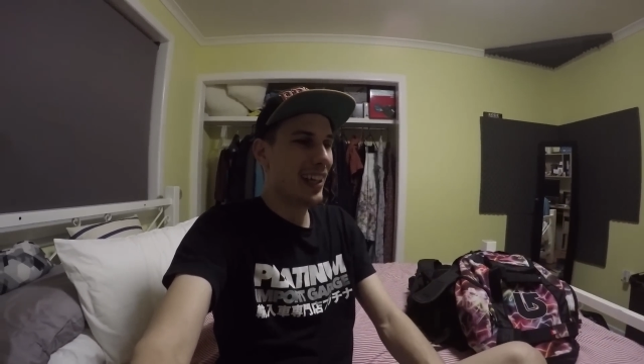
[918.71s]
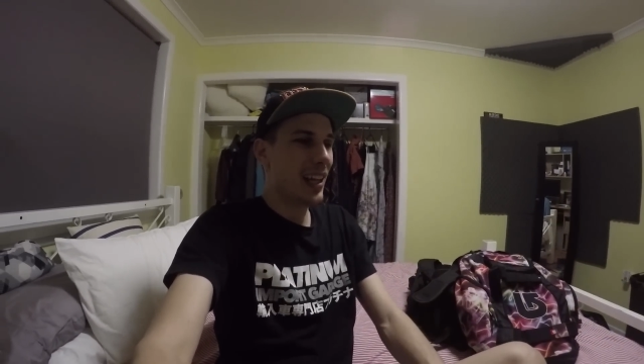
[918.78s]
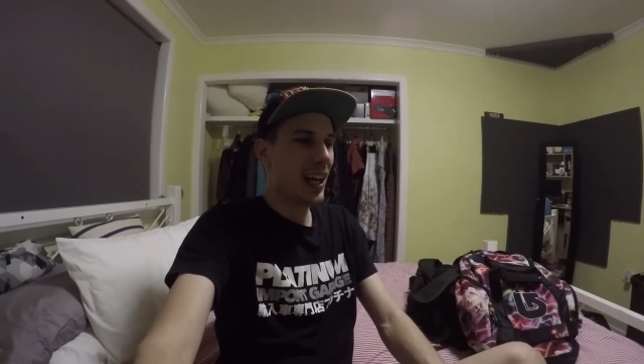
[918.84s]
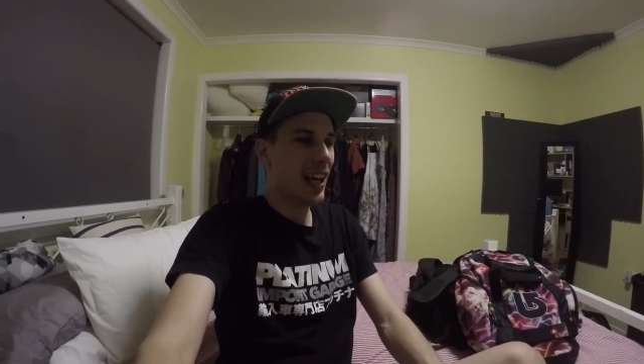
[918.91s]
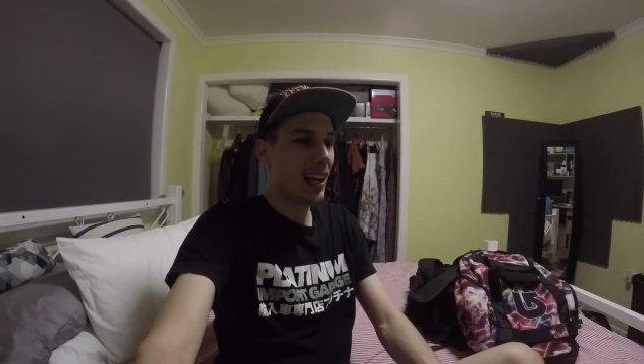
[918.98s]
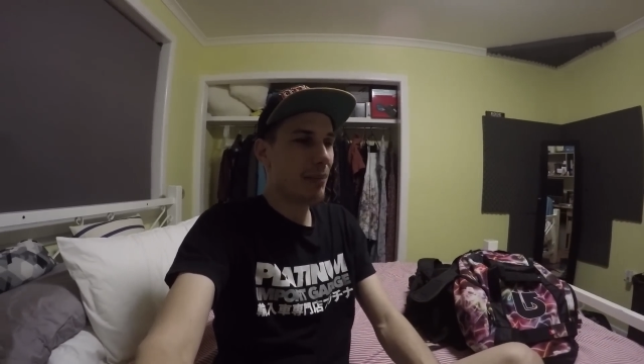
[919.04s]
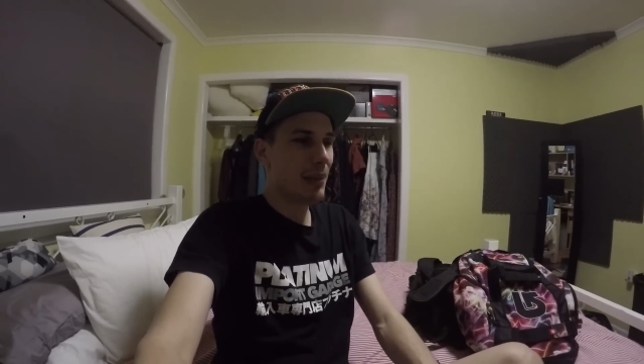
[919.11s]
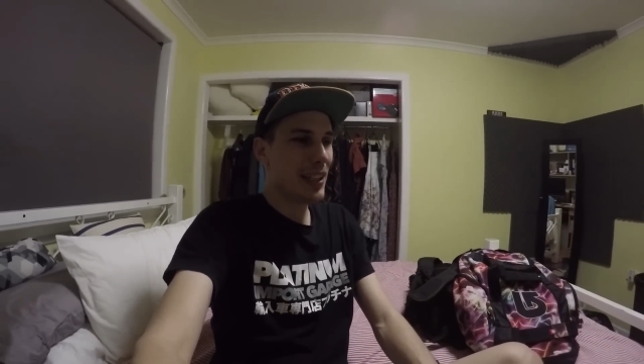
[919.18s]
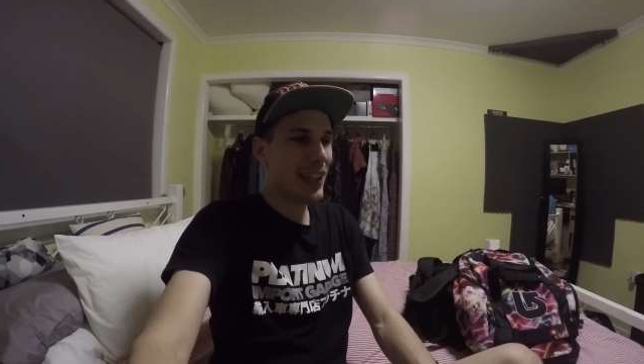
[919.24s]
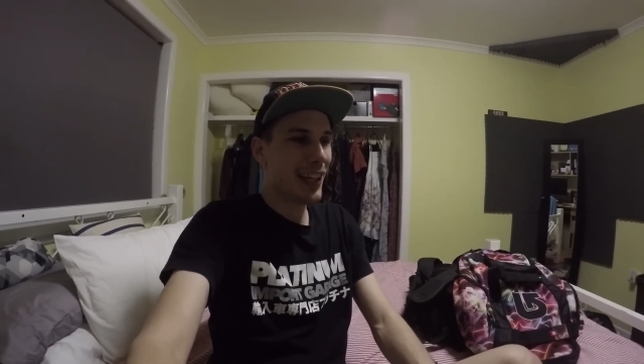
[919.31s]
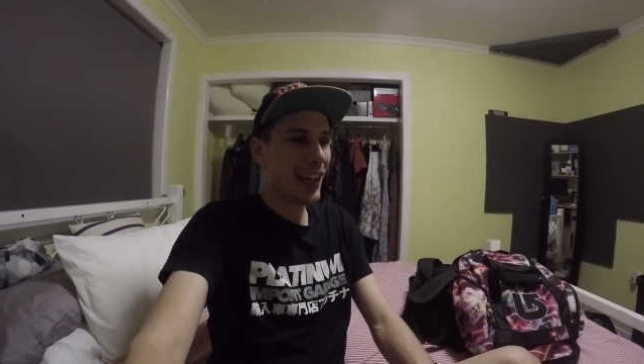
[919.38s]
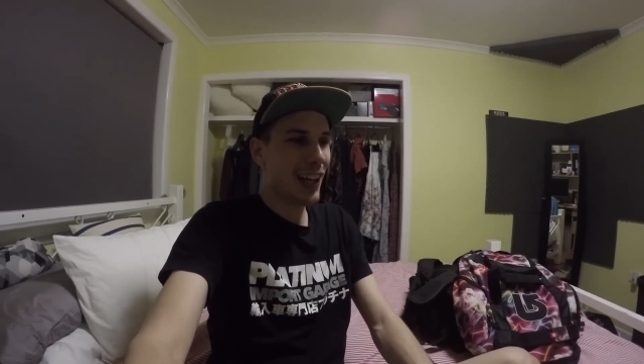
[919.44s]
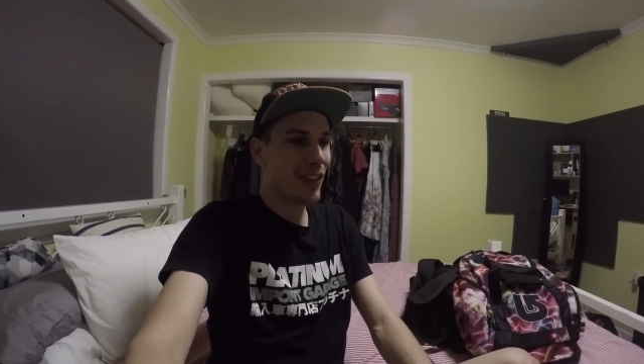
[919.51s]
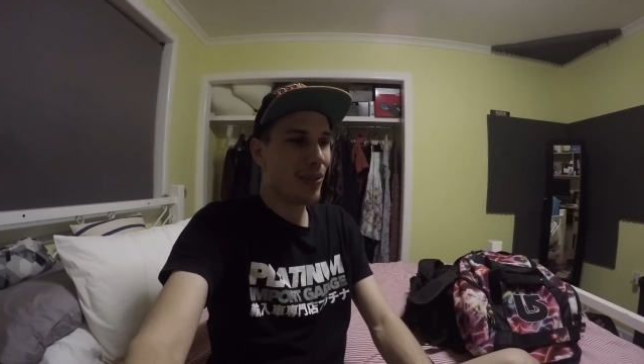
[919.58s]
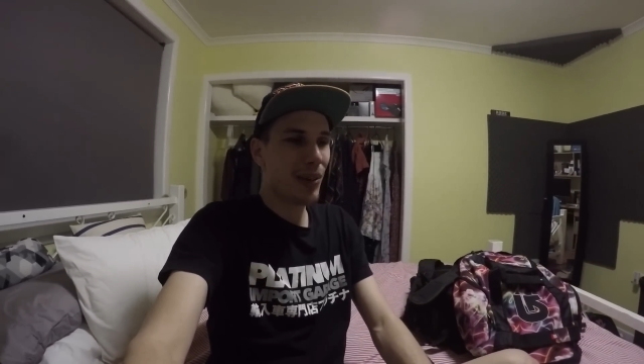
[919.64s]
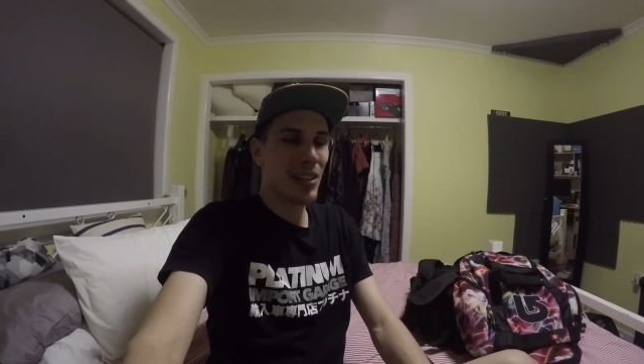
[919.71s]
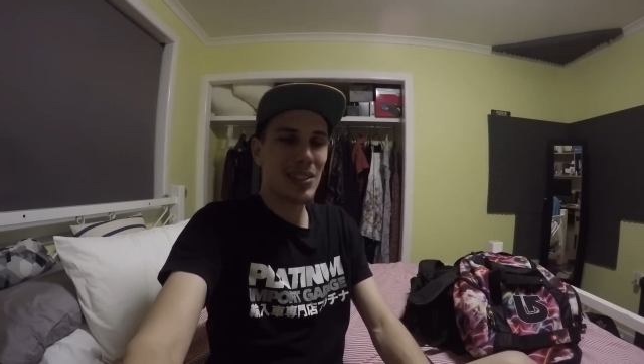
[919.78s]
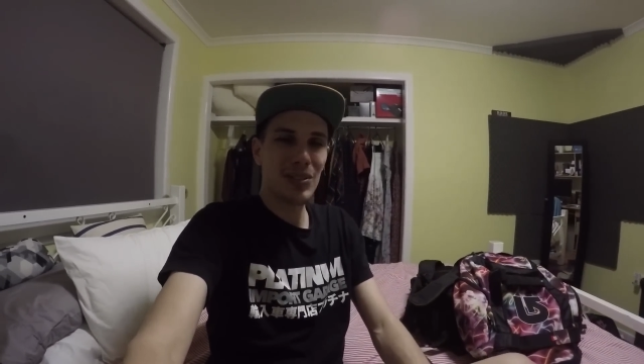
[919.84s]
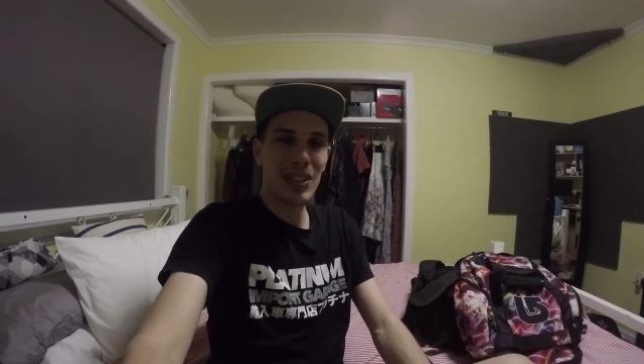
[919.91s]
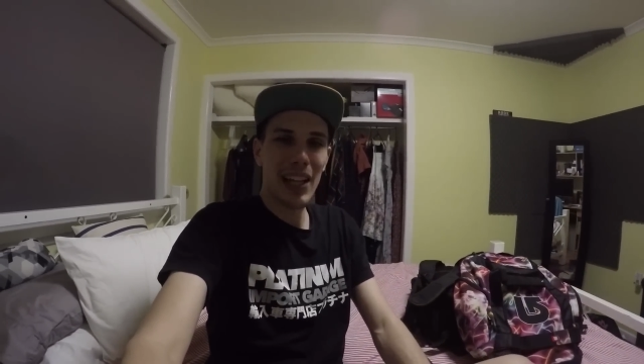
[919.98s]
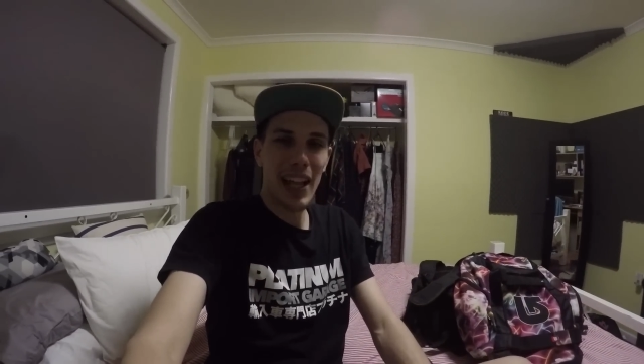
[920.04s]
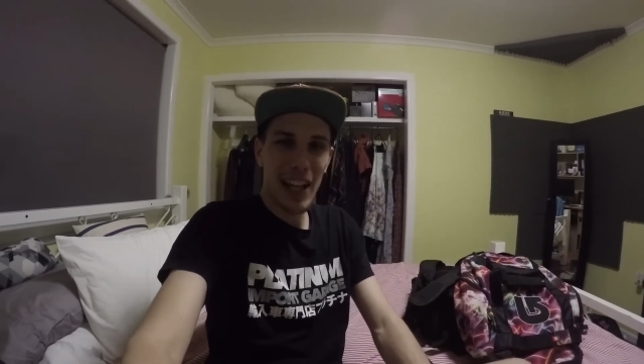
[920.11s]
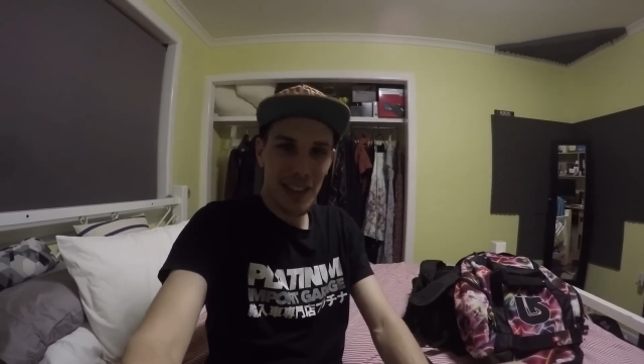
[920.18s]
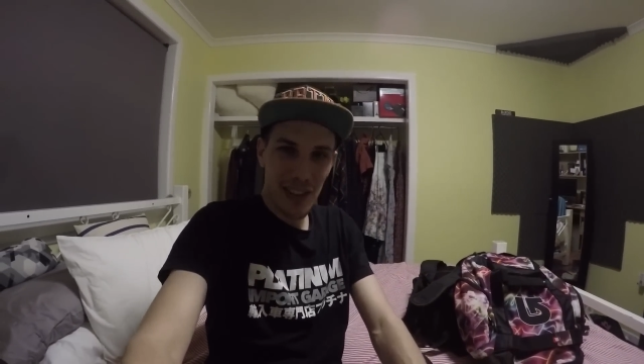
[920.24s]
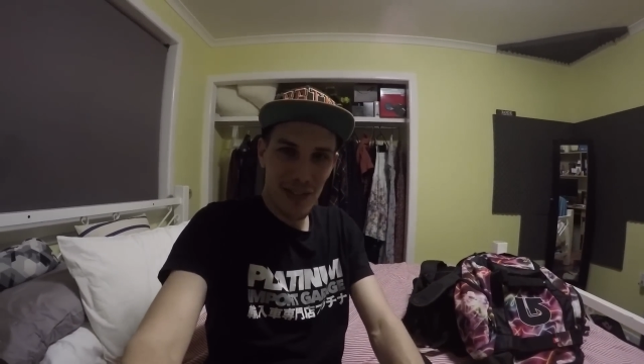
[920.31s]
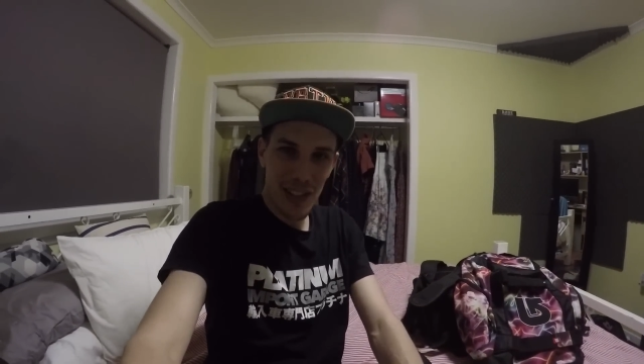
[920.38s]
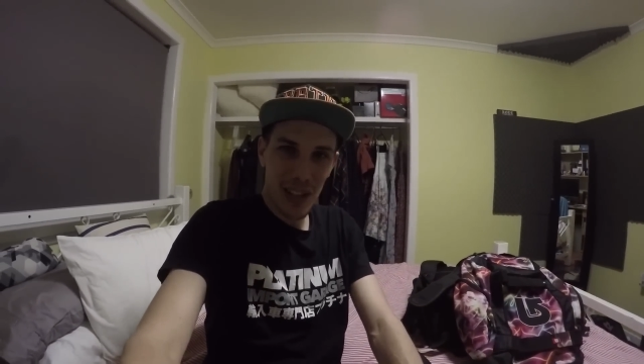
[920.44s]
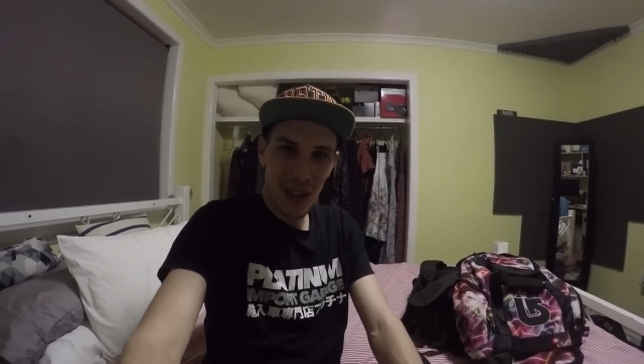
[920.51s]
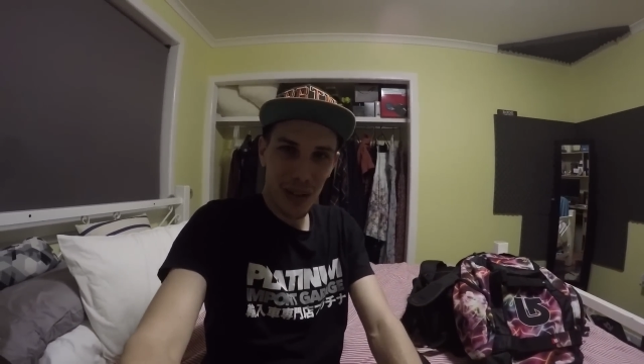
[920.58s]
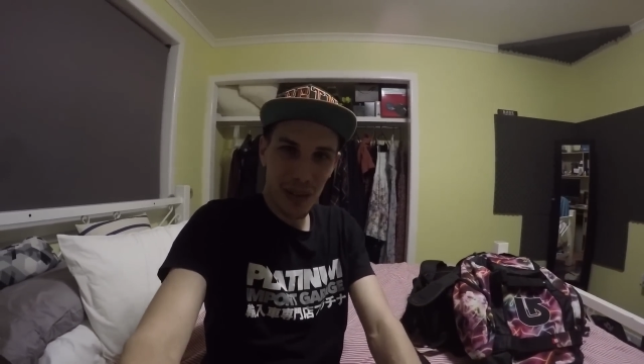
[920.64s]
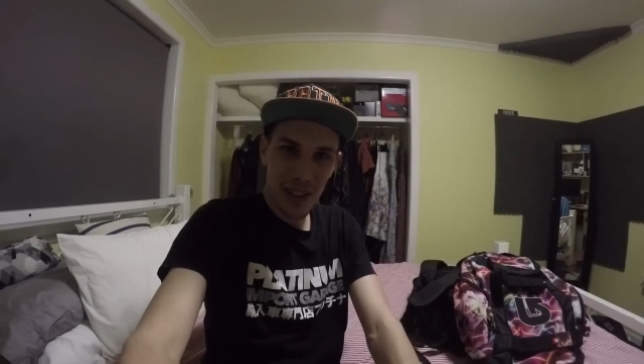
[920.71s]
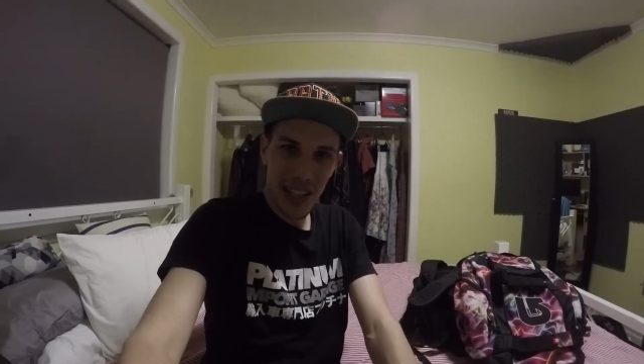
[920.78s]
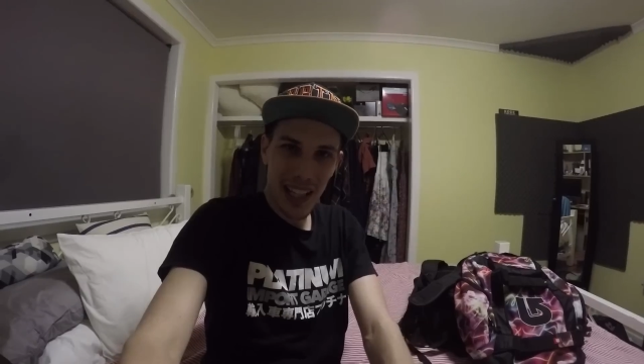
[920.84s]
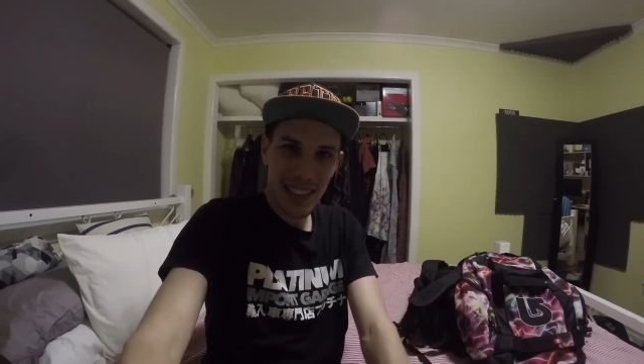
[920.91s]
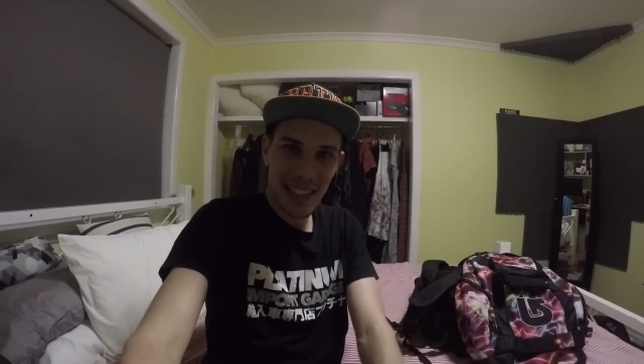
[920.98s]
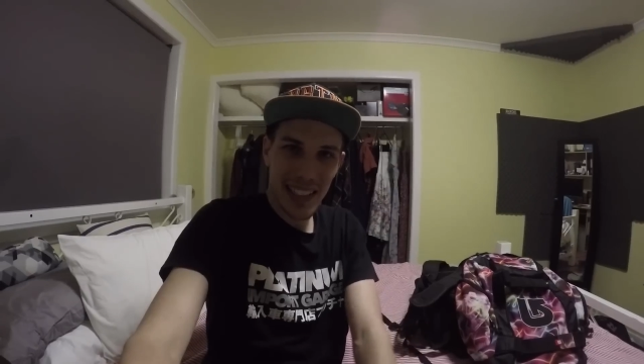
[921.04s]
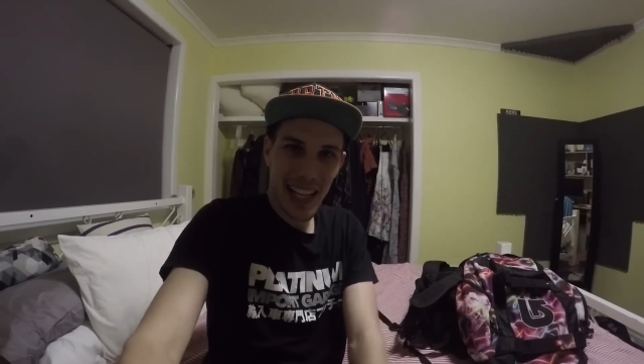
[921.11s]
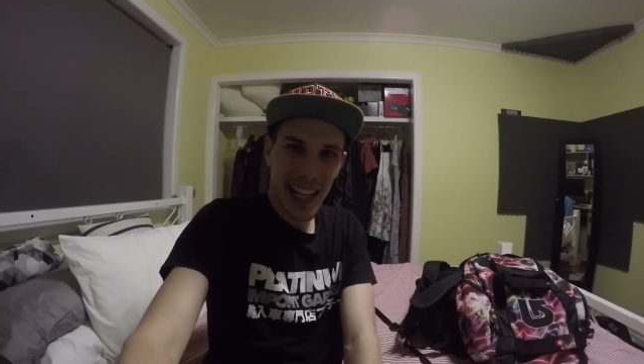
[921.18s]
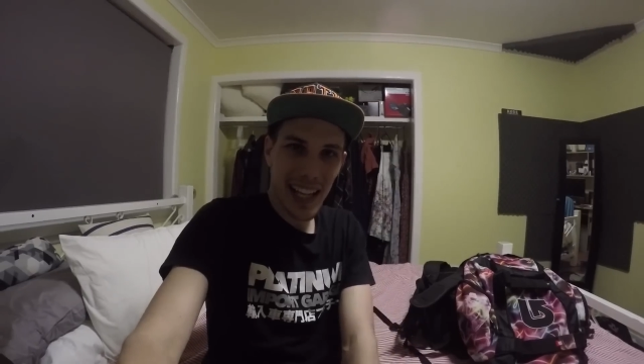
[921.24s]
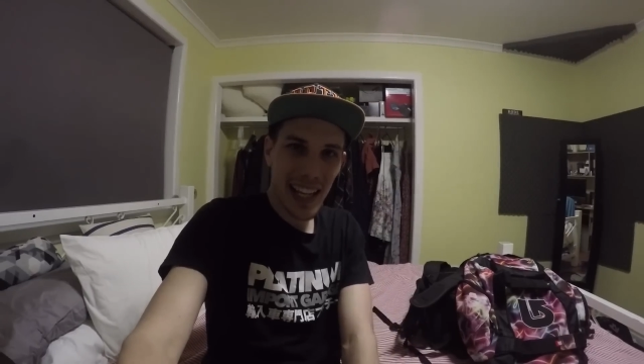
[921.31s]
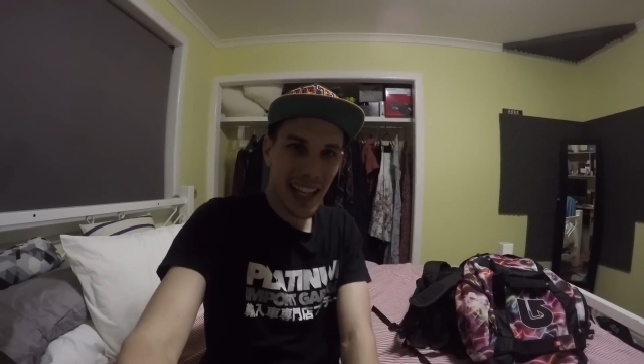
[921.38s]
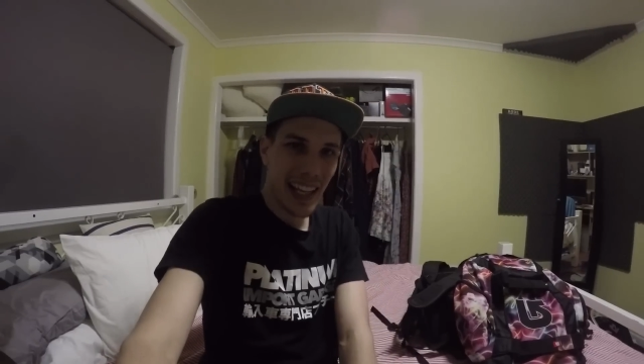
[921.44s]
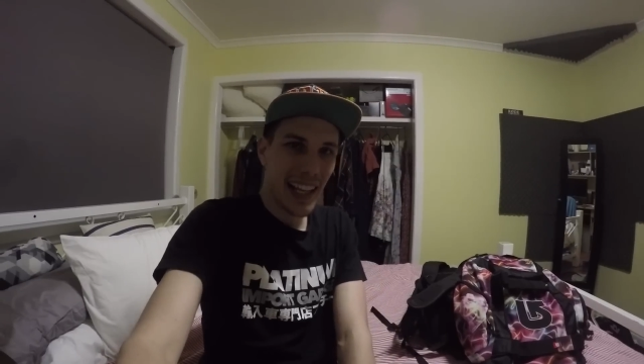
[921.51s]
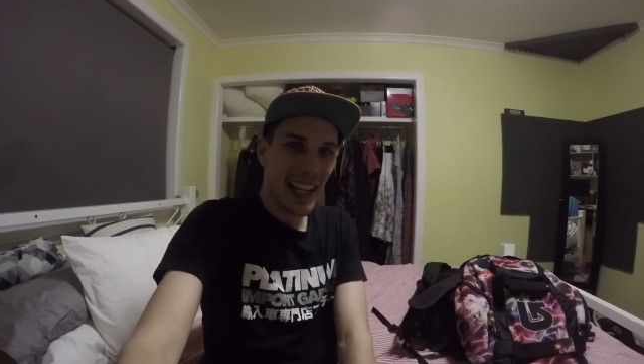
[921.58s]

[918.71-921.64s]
But yeah, otherwise I'm gonna end the vlog with that today.